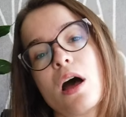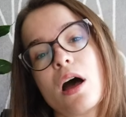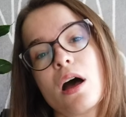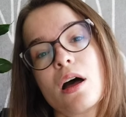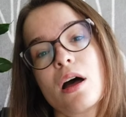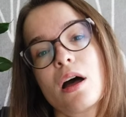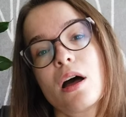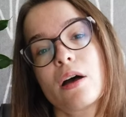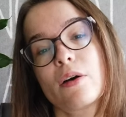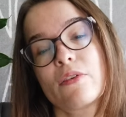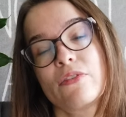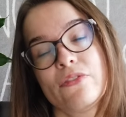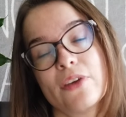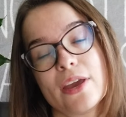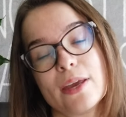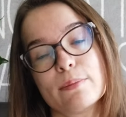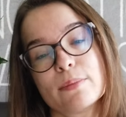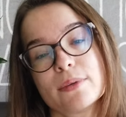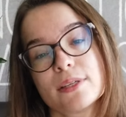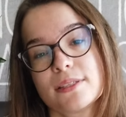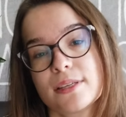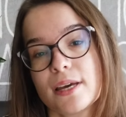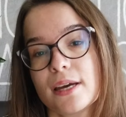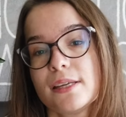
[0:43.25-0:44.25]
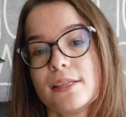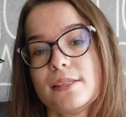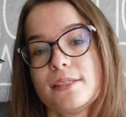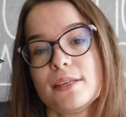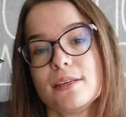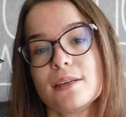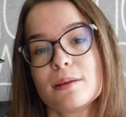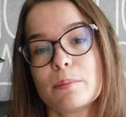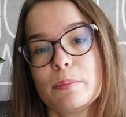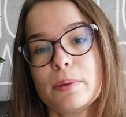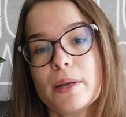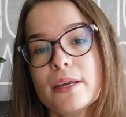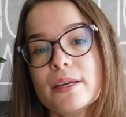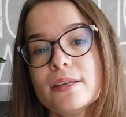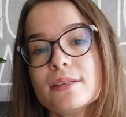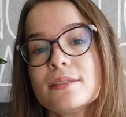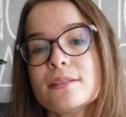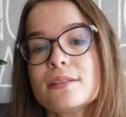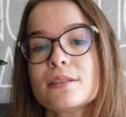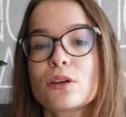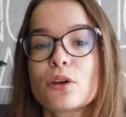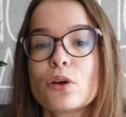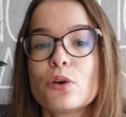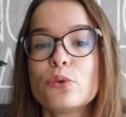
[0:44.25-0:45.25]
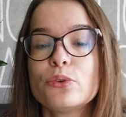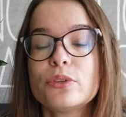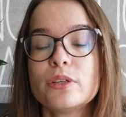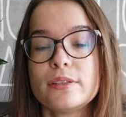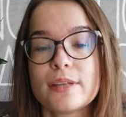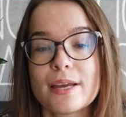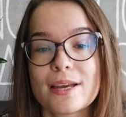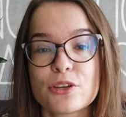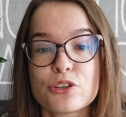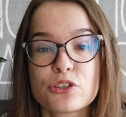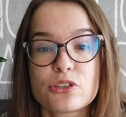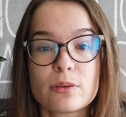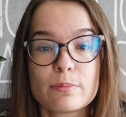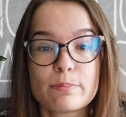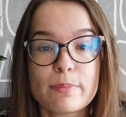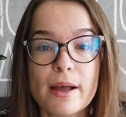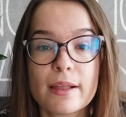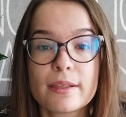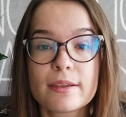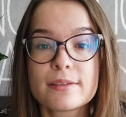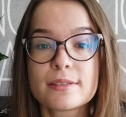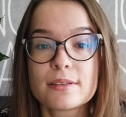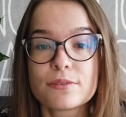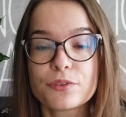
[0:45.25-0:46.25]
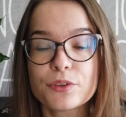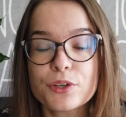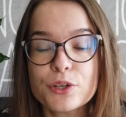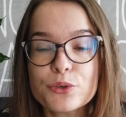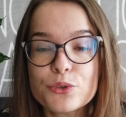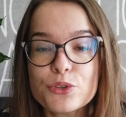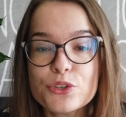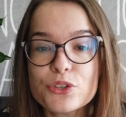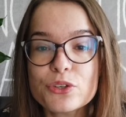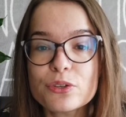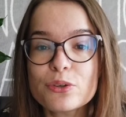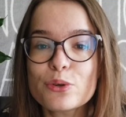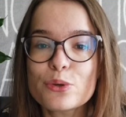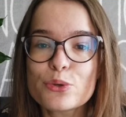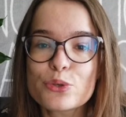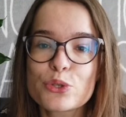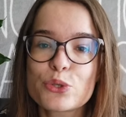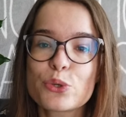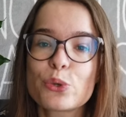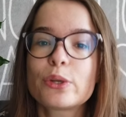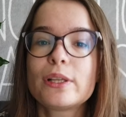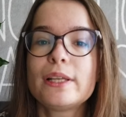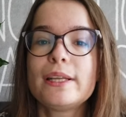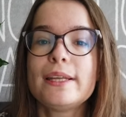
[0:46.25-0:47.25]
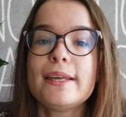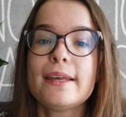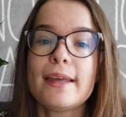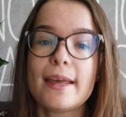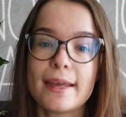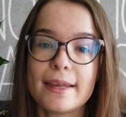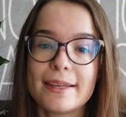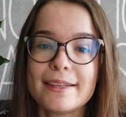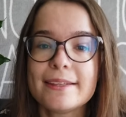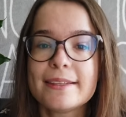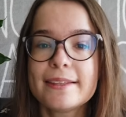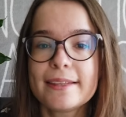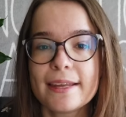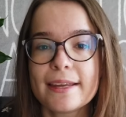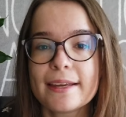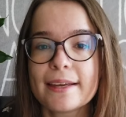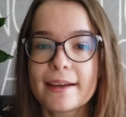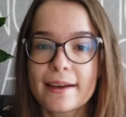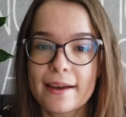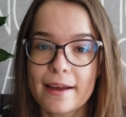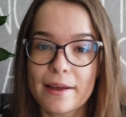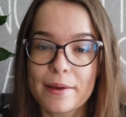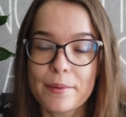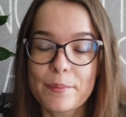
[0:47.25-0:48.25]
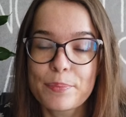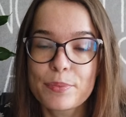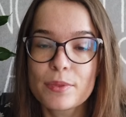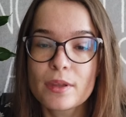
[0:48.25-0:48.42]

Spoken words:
a famous sightseeing place called the National Palace of Culture, or shortly NDK.